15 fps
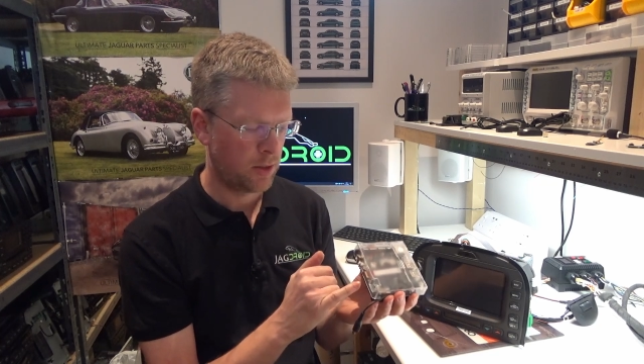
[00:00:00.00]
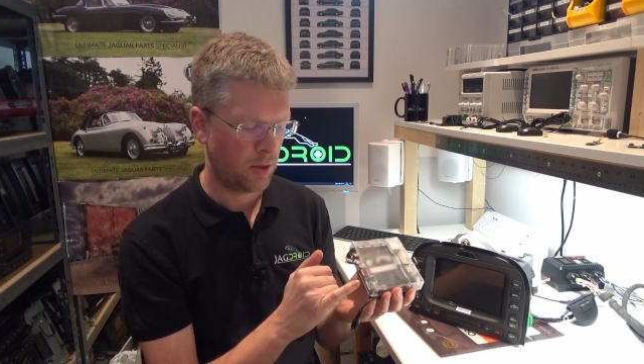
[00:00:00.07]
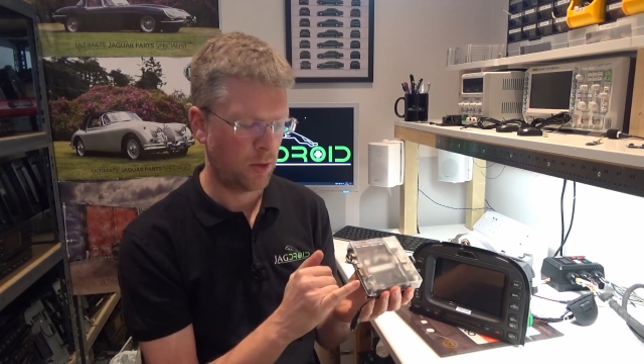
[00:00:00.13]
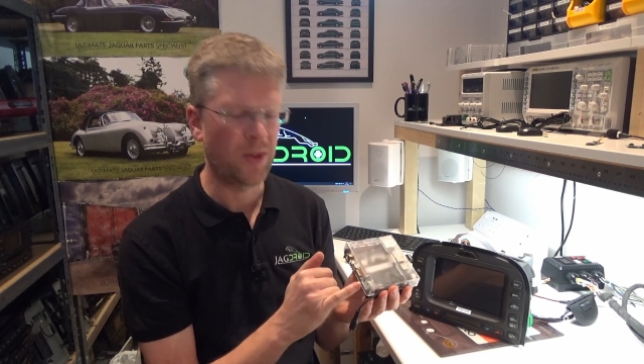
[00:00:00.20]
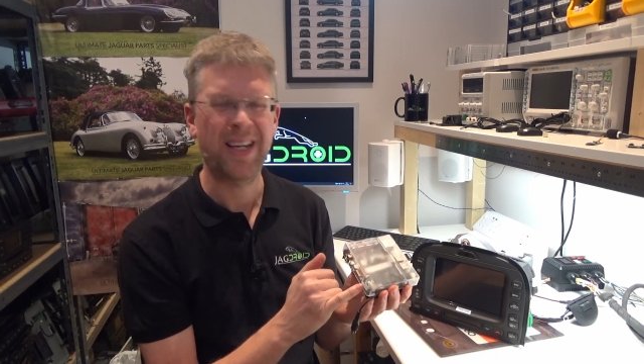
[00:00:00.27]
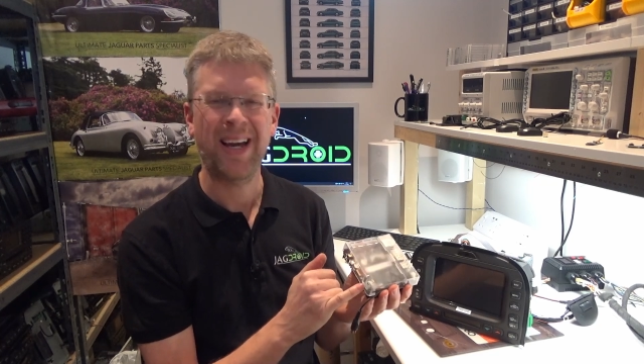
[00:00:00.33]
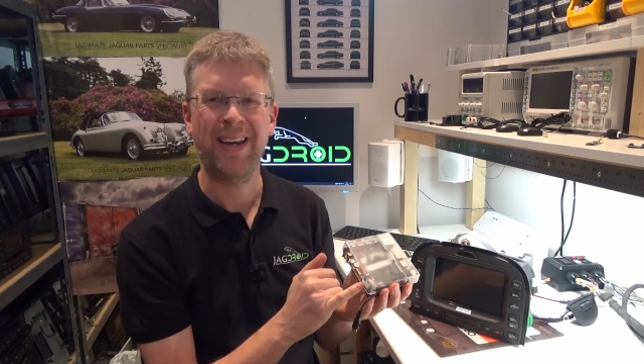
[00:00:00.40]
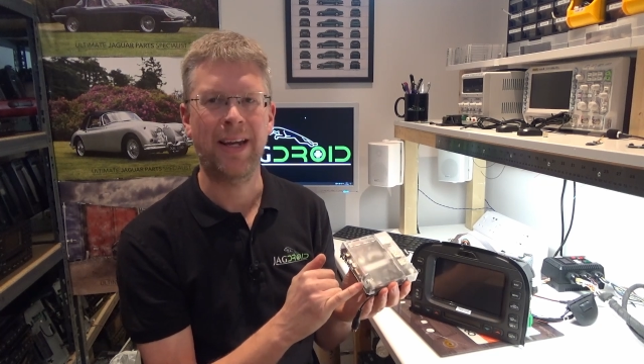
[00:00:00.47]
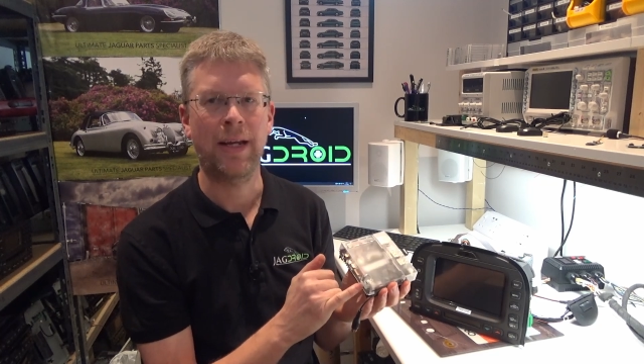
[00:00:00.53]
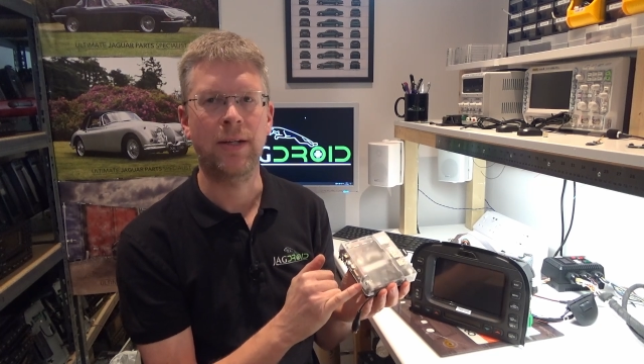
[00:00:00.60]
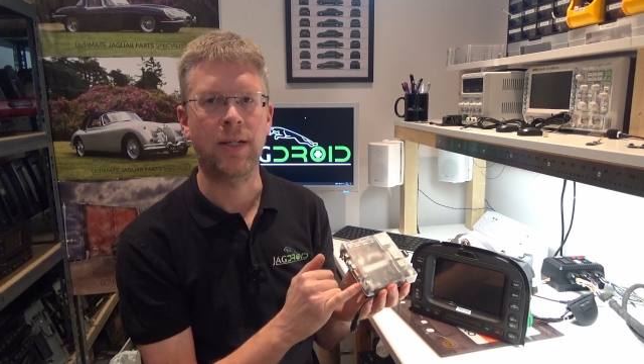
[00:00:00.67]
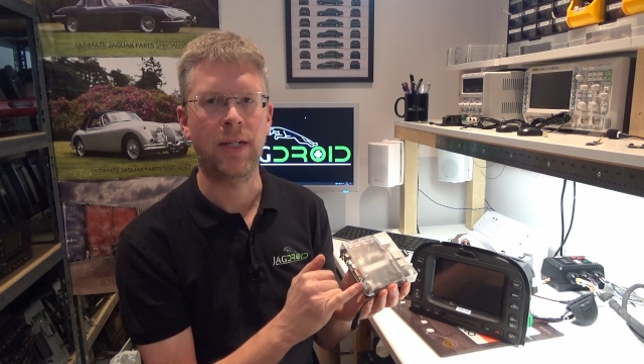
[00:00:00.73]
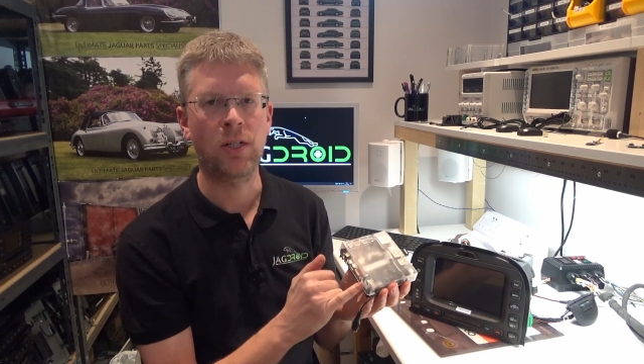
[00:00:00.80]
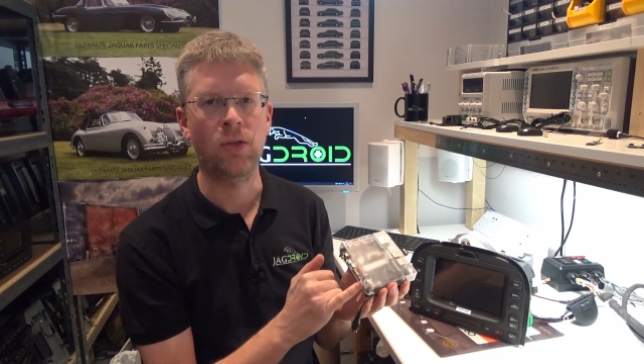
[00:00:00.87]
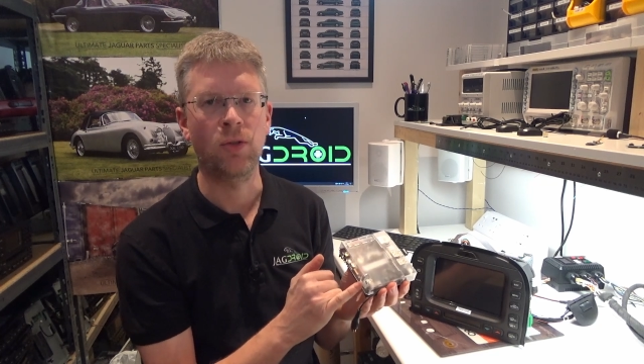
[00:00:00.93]
Now you can add
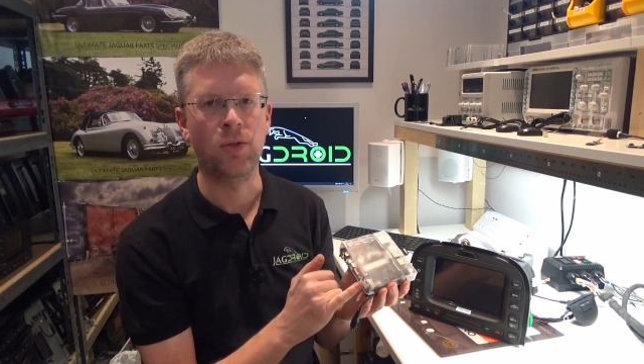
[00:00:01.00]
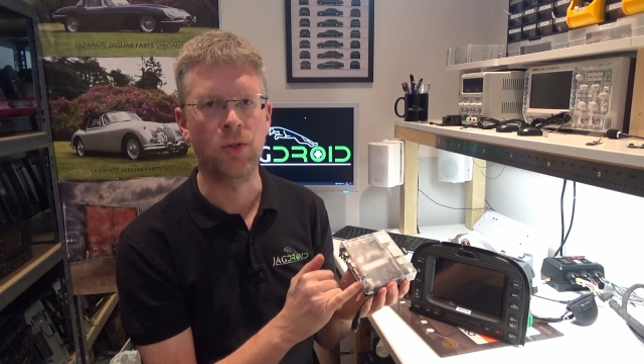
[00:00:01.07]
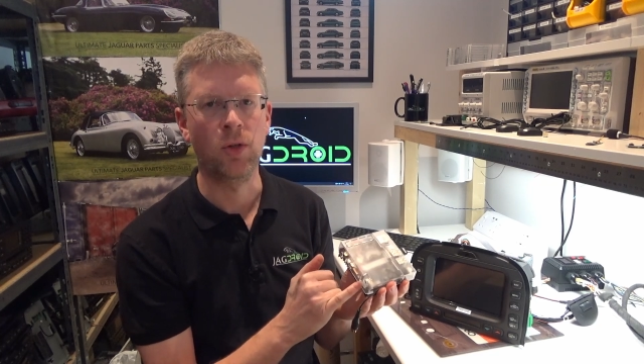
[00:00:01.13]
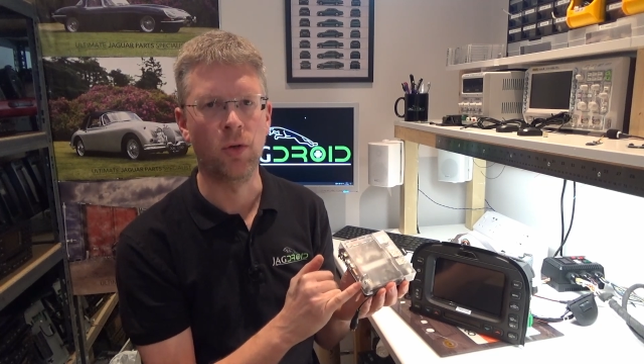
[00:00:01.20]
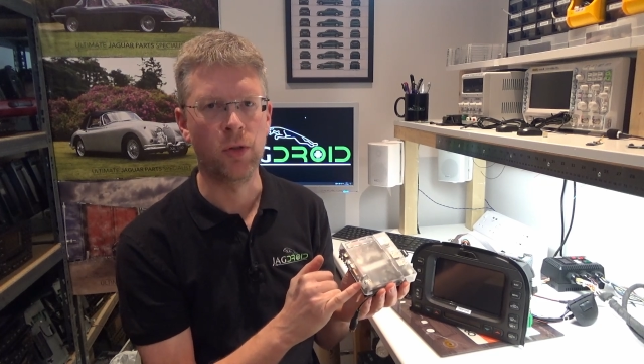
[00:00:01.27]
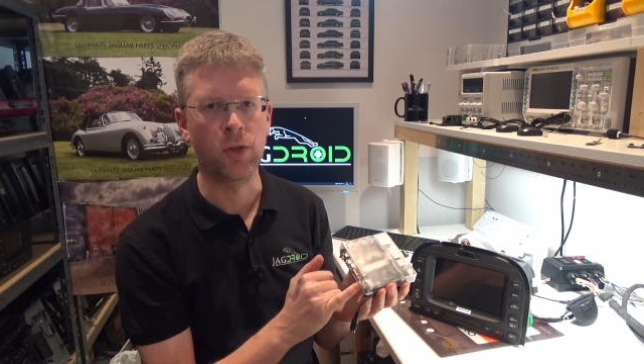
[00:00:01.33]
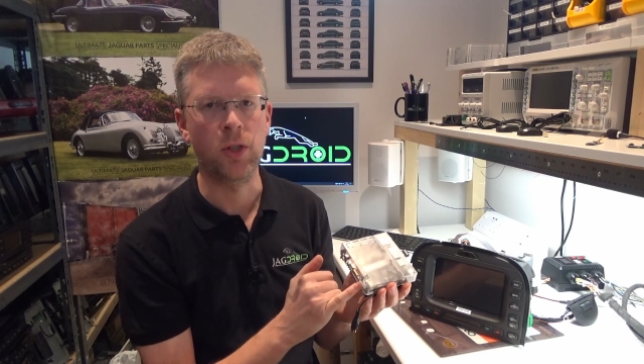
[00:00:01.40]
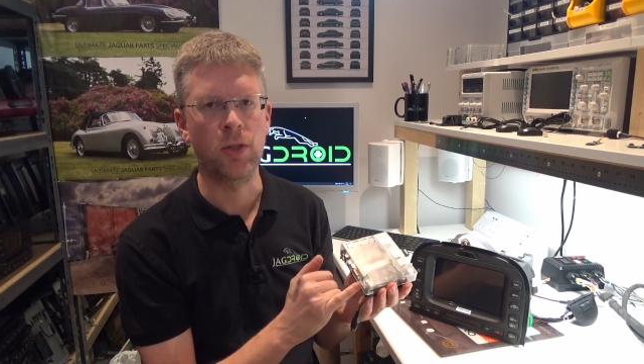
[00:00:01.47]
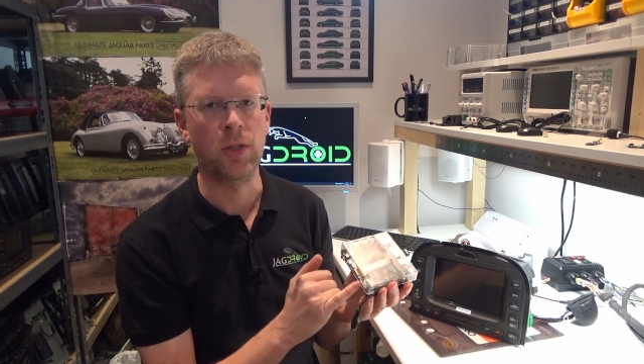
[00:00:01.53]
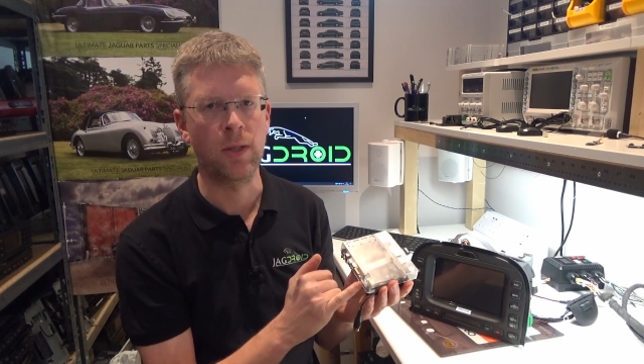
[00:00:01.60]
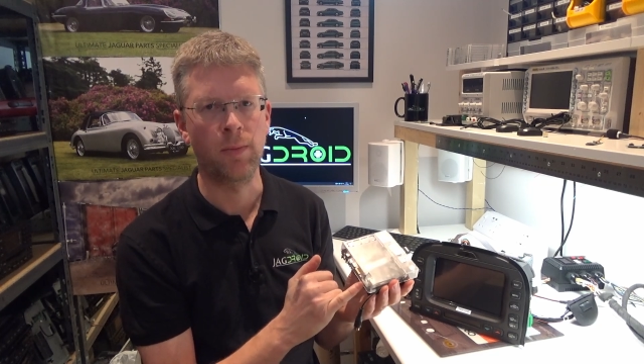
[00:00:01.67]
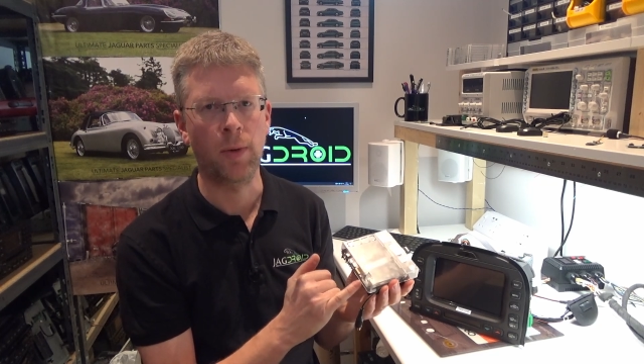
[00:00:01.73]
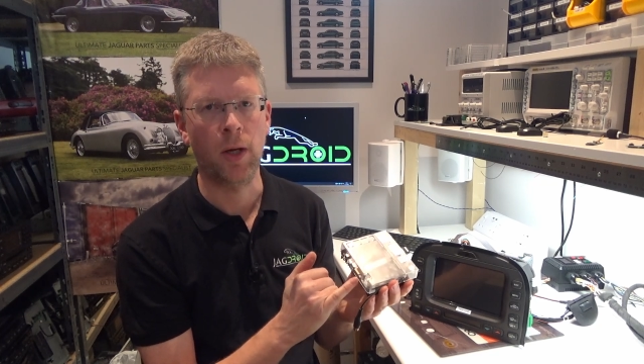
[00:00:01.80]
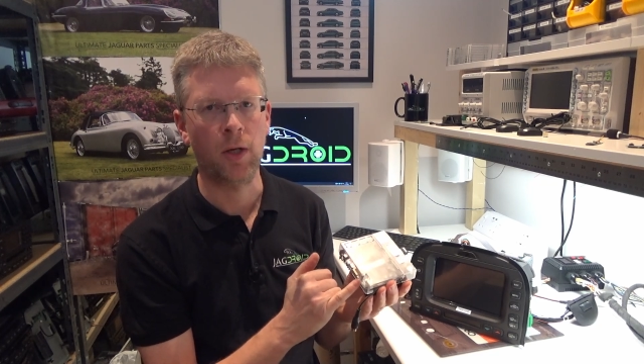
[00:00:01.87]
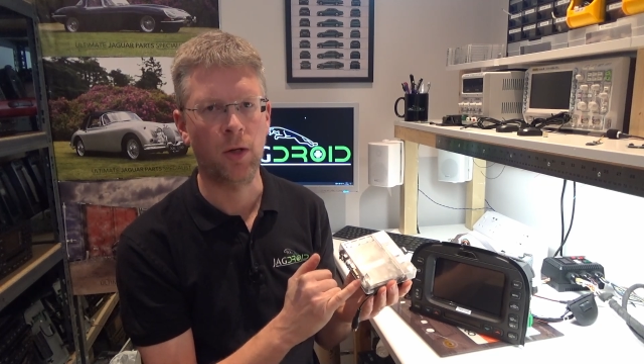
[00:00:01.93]
additional storage using a
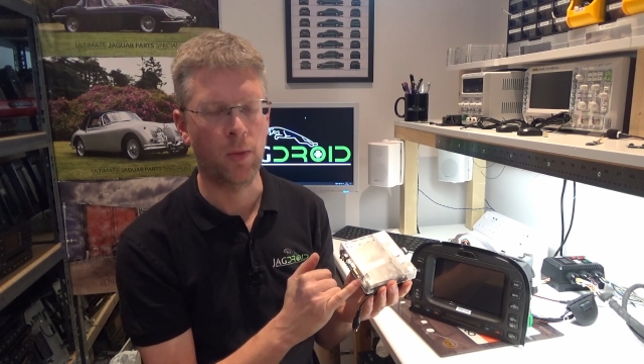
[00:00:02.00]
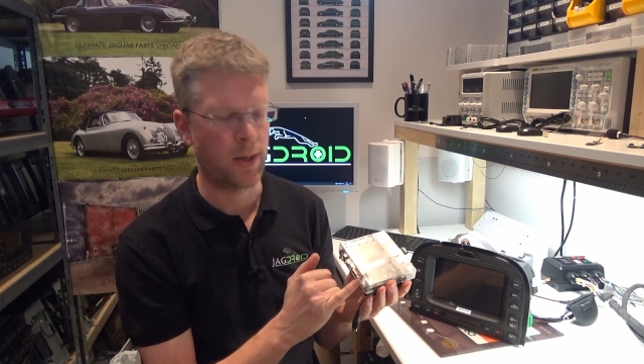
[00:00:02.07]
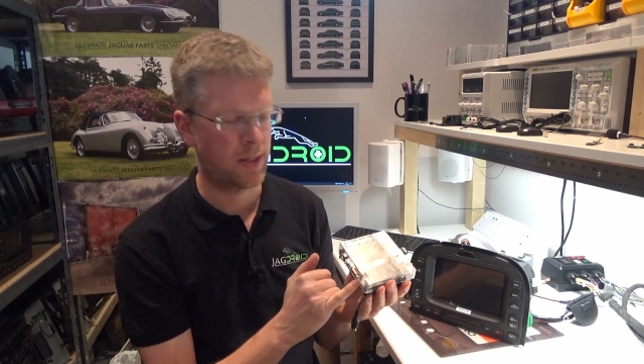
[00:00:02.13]
micro